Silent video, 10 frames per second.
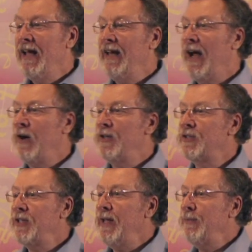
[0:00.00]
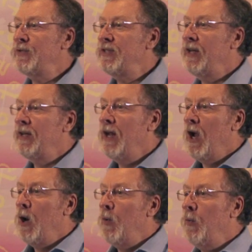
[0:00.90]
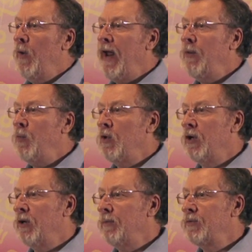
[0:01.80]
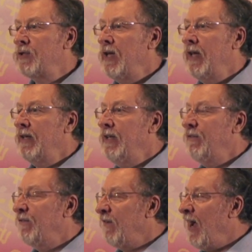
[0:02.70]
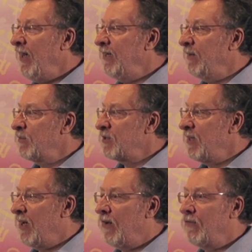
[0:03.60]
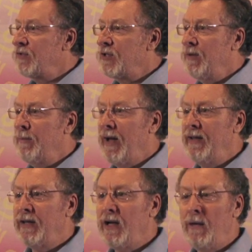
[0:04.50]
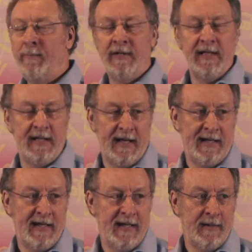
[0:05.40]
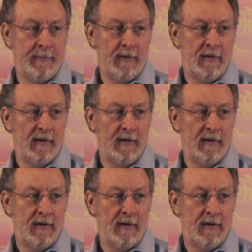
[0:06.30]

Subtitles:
Now, it seems that red worms define themselves by the company they keep.